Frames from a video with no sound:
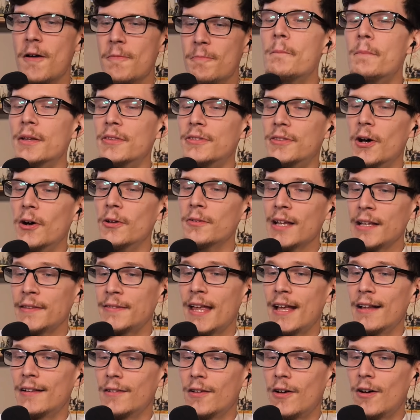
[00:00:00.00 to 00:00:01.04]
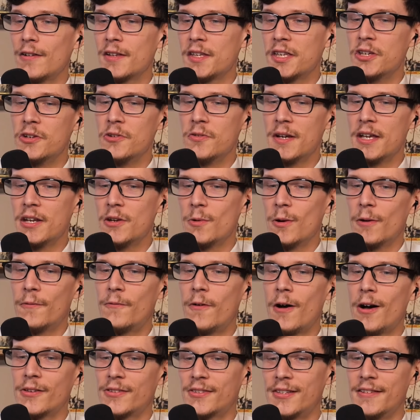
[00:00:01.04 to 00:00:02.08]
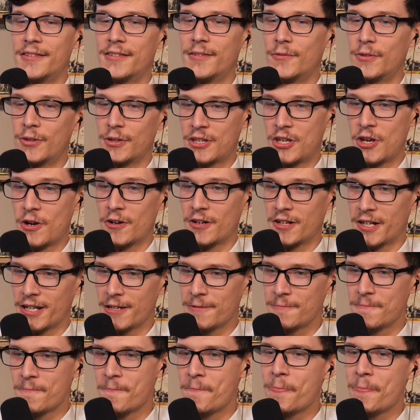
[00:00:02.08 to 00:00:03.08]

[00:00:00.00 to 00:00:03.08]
But don't let that lull you into a false sense of security.